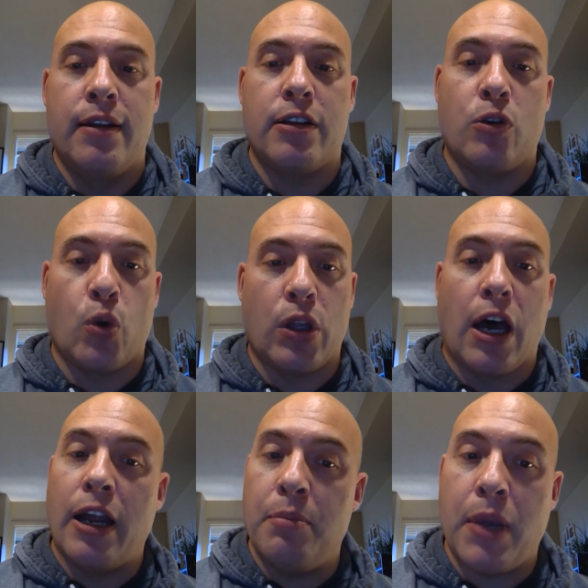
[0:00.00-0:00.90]
The Lord
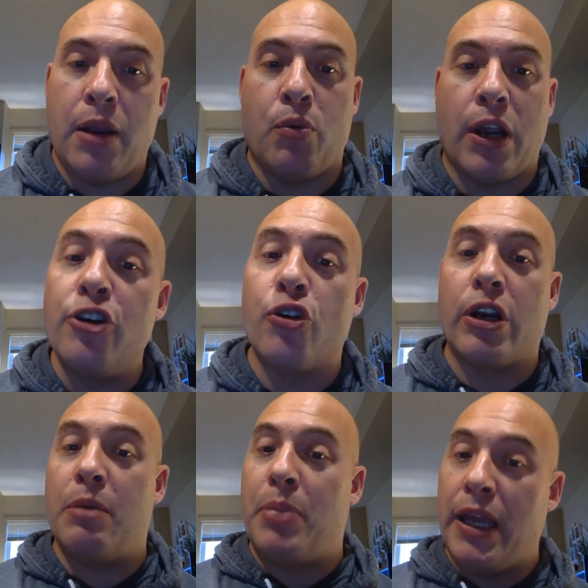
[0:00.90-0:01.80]
Lyon may render
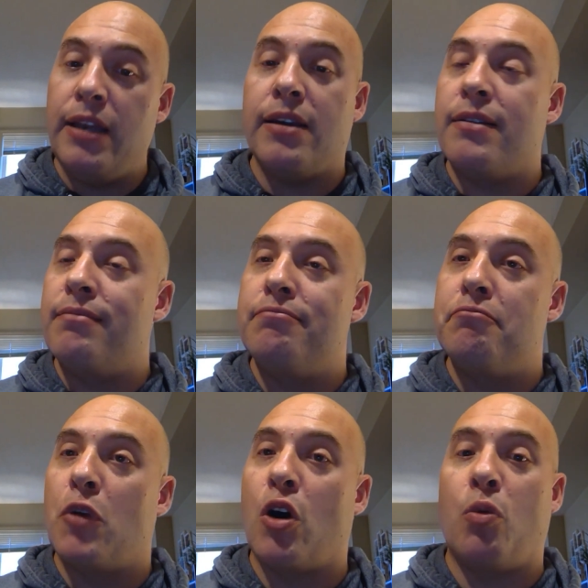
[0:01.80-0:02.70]
an opinion
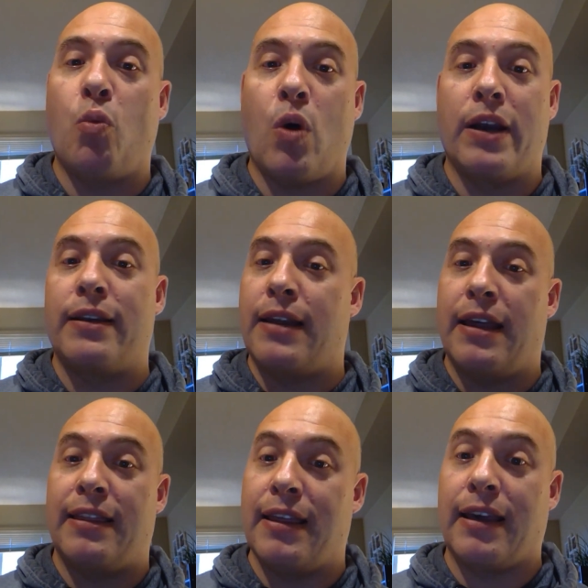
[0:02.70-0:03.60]
on what they
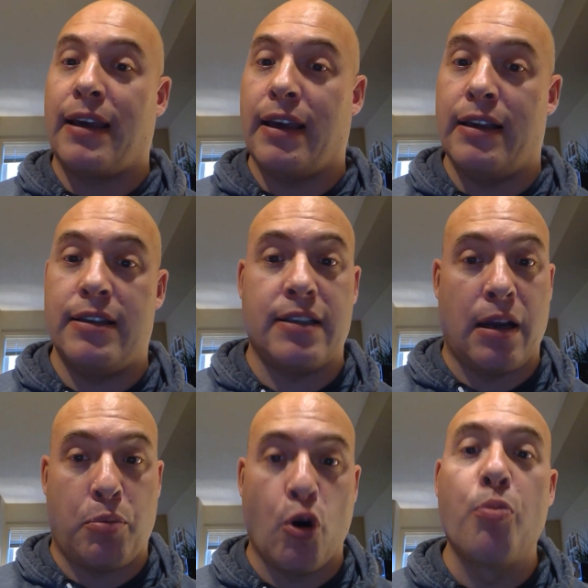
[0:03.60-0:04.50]
think is
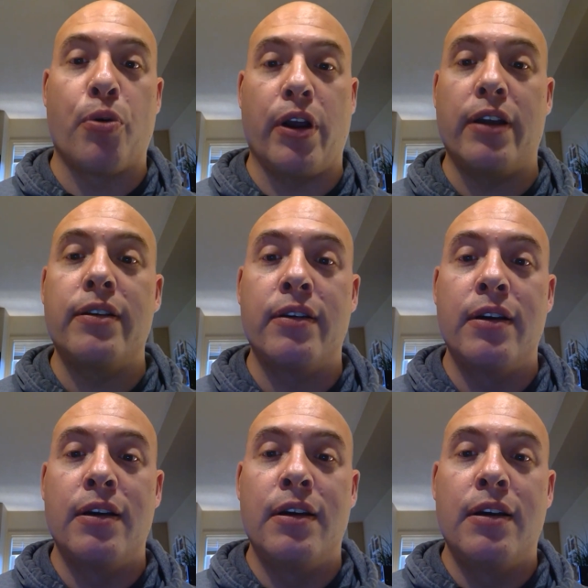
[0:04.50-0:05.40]
appropriate,
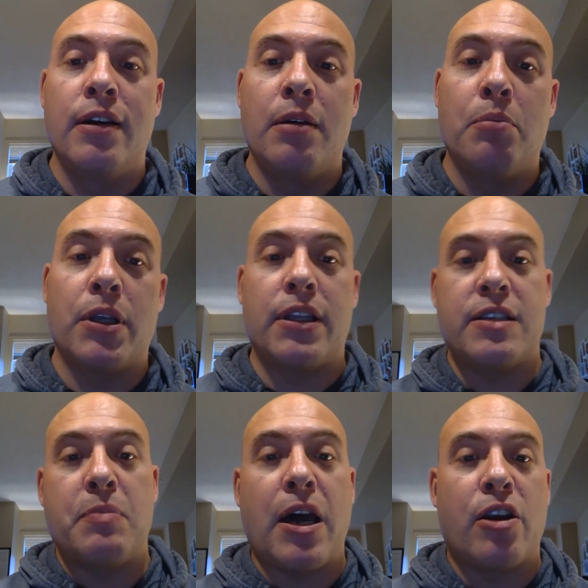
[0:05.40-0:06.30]
but
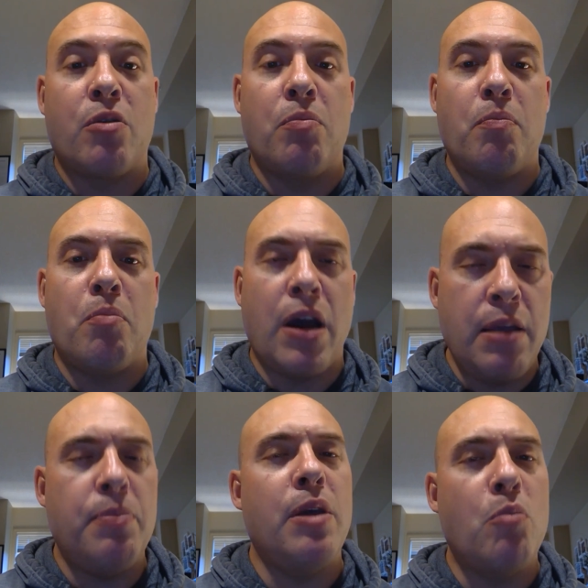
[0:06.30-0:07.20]
this matter
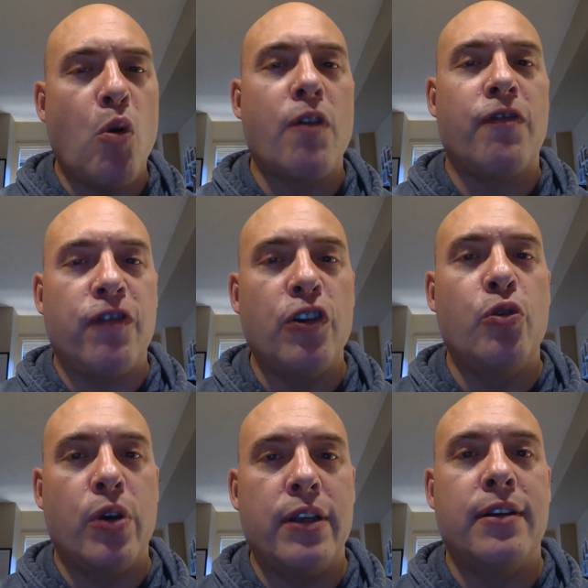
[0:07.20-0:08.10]
might be more
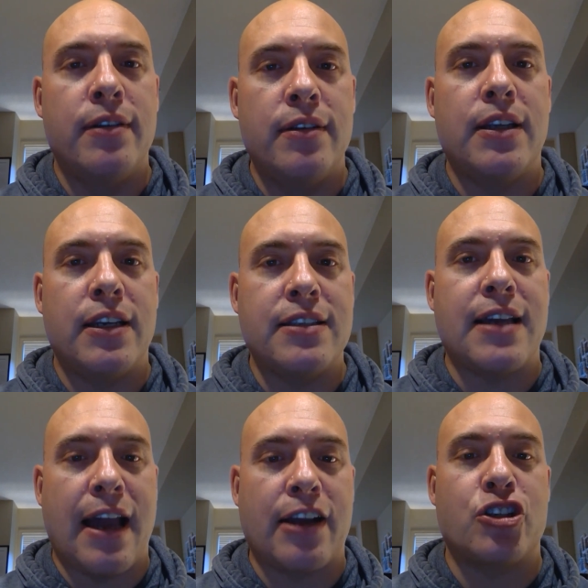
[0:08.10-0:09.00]
fluid than it's
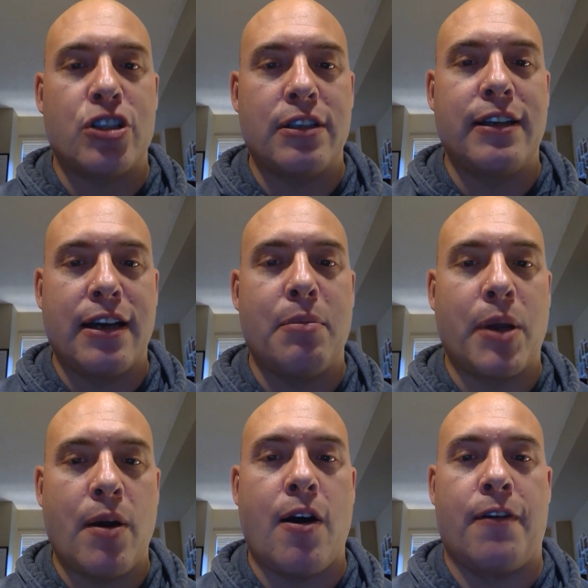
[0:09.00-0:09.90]
actually
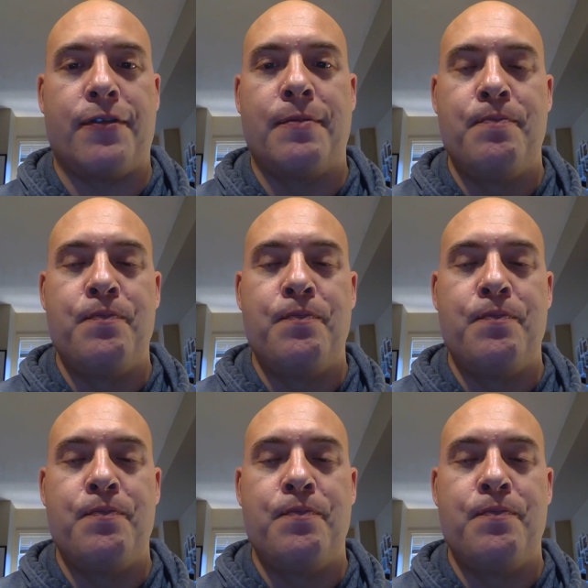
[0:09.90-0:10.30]
coming off.